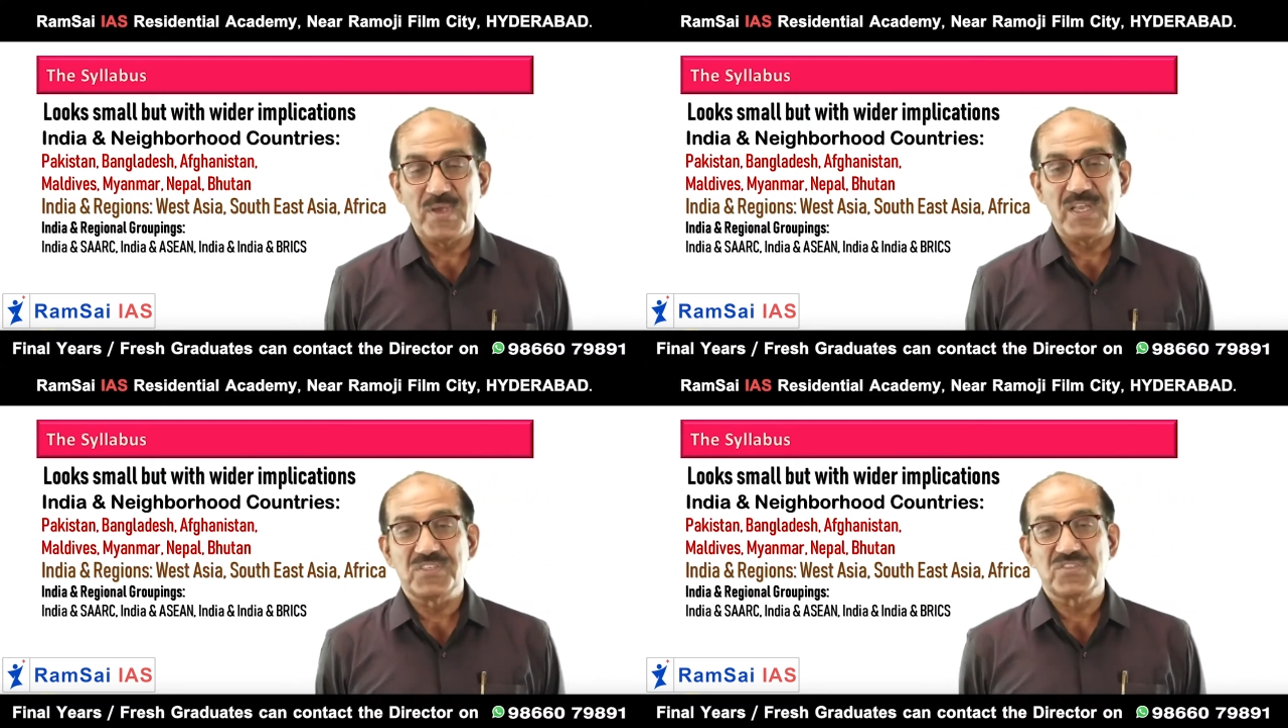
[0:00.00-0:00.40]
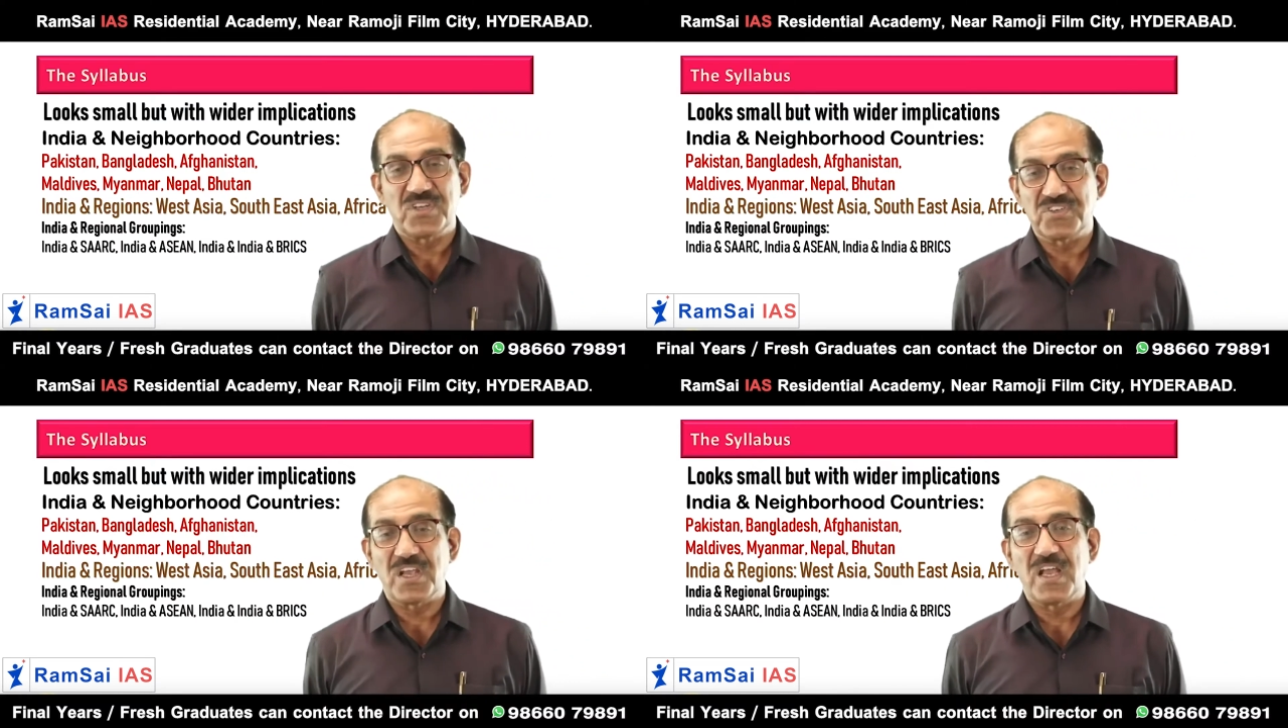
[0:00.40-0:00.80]

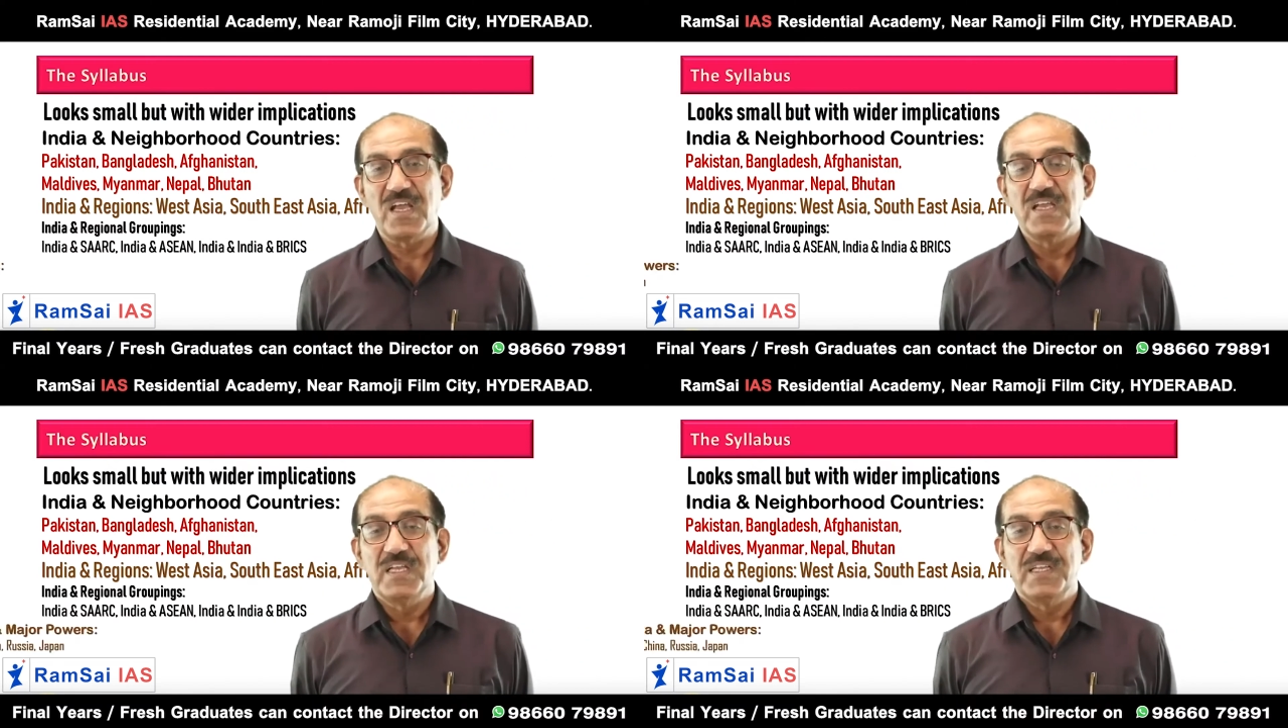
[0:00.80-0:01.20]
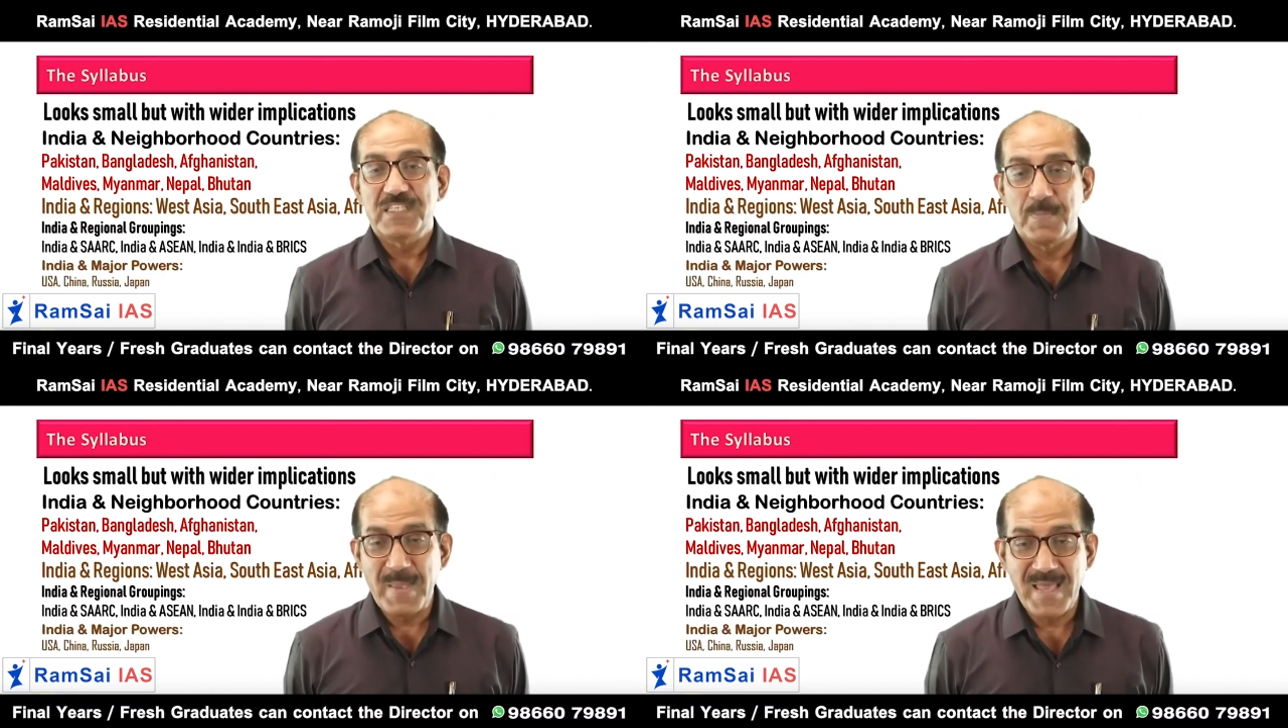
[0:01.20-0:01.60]
US, Russia,
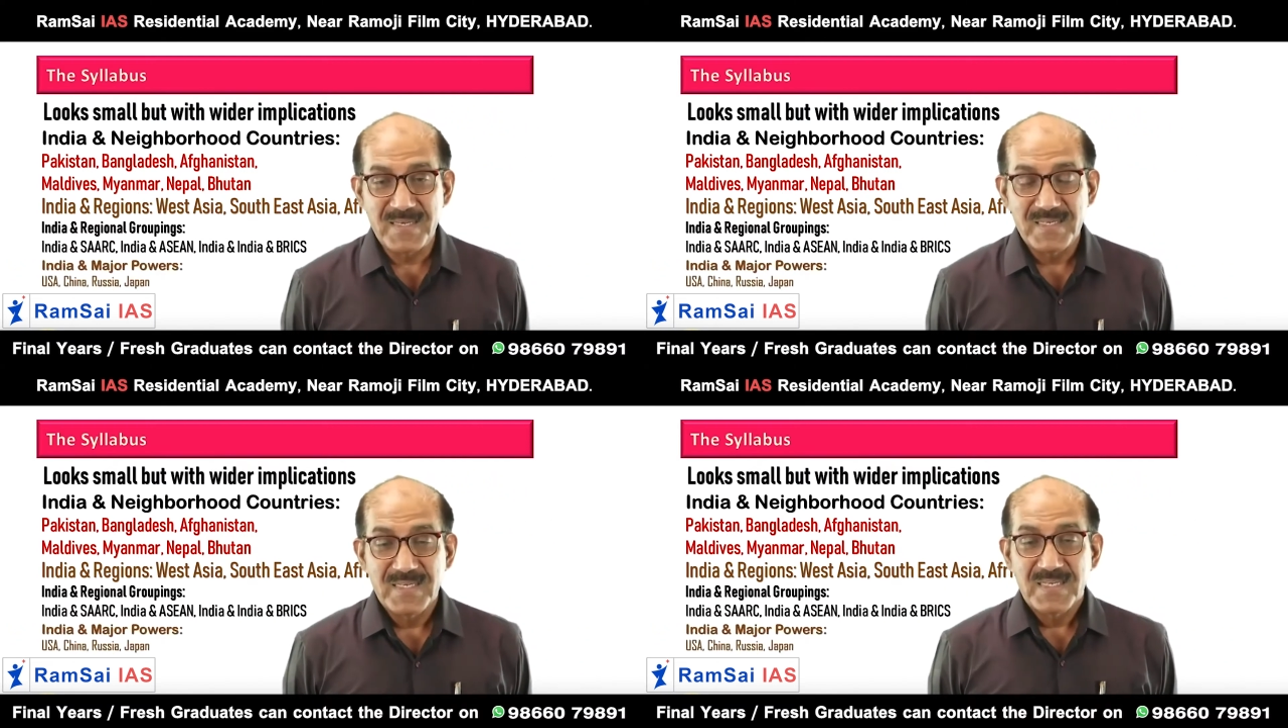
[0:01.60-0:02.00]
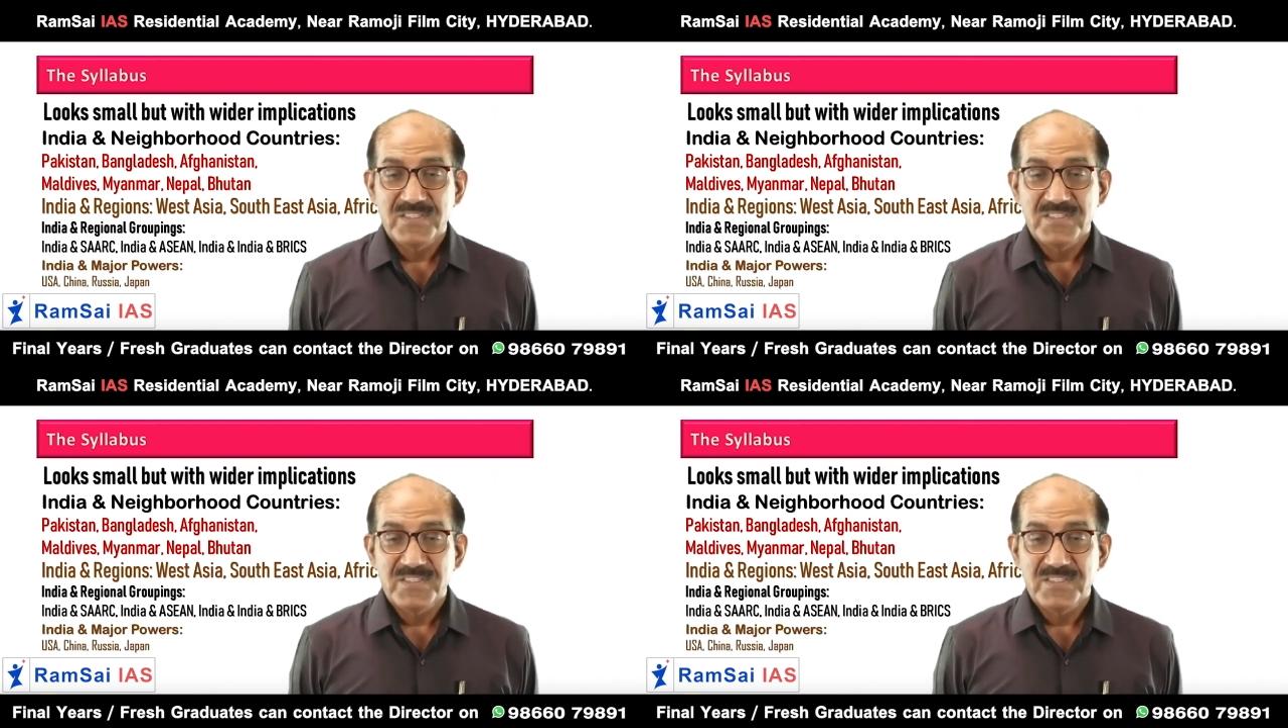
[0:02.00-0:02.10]
Japan.